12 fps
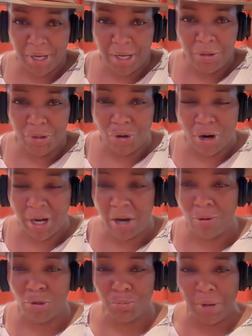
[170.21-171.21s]
you start hearing
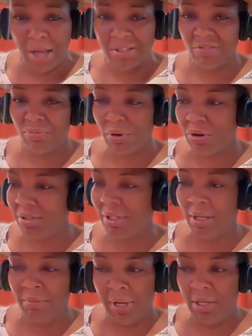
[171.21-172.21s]
those positive words,
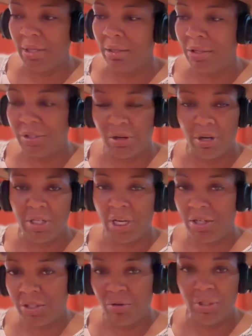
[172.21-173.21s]
immediately you start
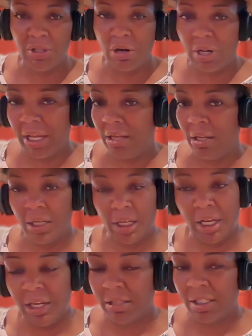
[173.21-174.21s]
changing. You start like
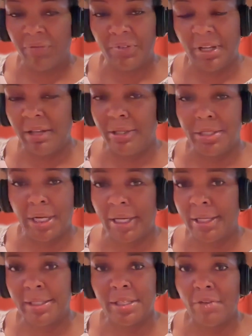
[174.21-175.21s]
getting yourself together, checking
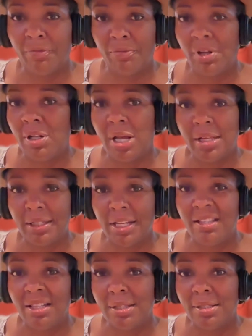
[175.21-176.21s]
yourself, and realizing
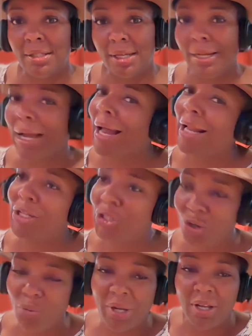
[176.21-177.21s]
that this is it and I gotta
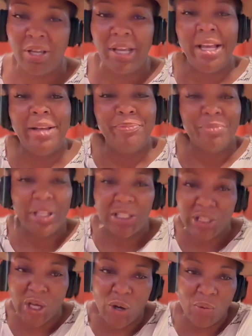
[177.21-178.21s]
do it.
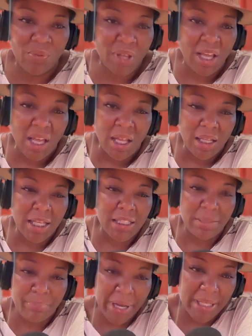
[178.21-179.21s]
So let's
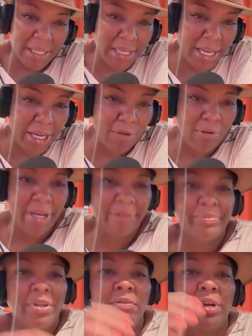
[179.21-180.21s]
make today great.
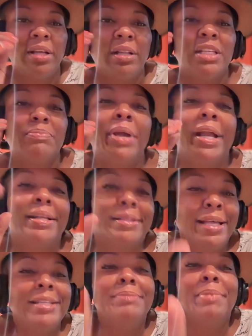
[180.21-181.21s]
All right, let's
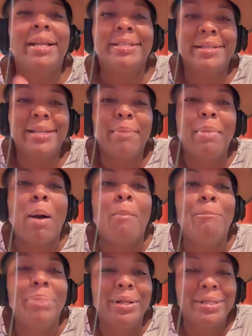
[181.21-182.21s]
make today
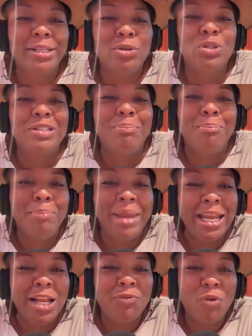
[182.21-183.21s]
about building those
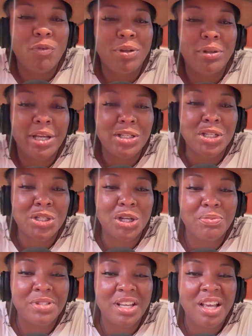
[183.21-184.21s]
meaningful
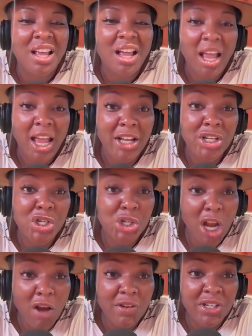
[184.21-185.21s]
relationships and
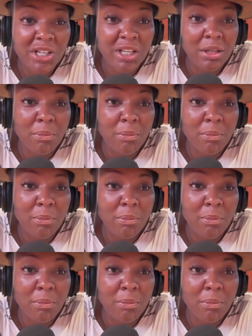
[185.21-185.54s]
cherishing the